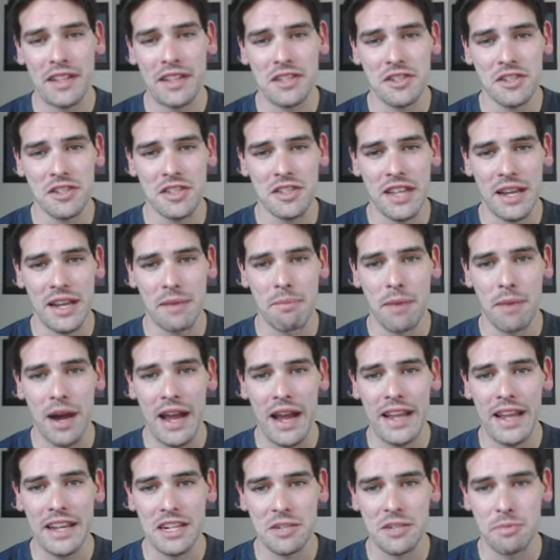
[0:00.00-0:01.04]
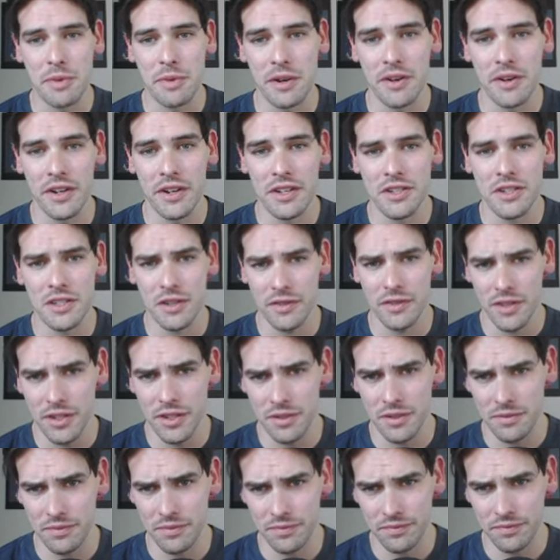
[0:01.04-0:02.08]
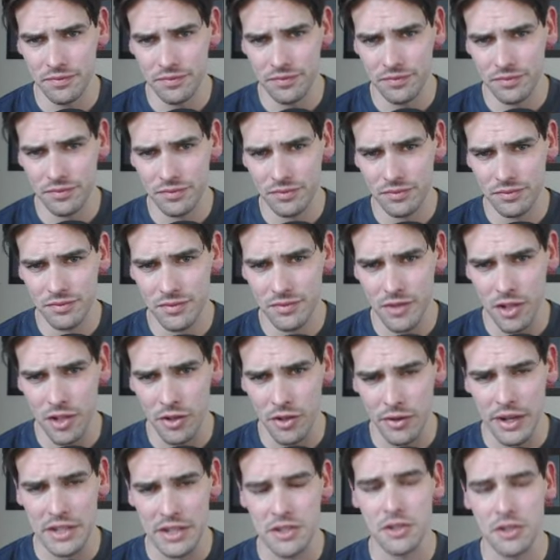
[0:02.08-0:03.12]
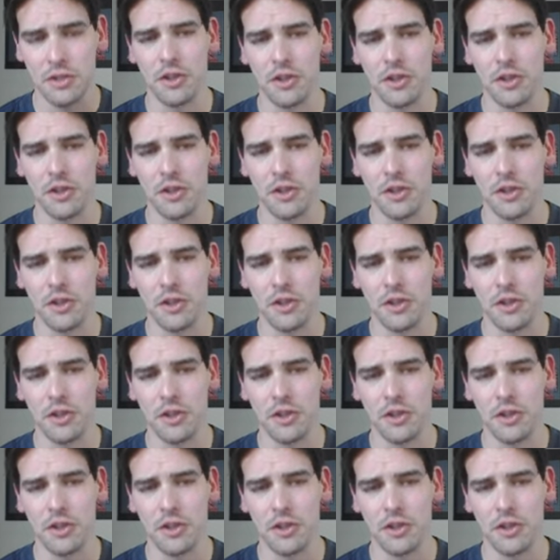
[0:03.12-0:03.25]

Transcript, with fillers: just like my experience of it. Congrats on your